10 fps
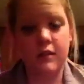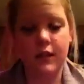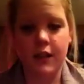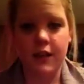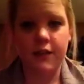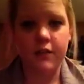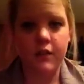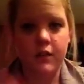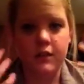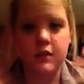Like, I haven't
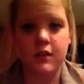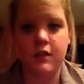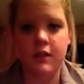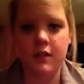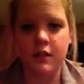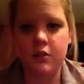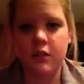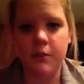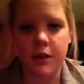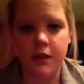lost all, because I usually
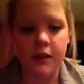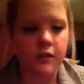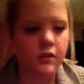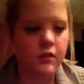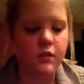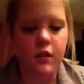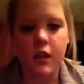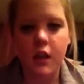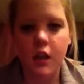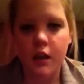have my hair down, so,
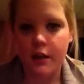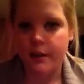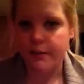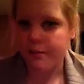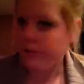um,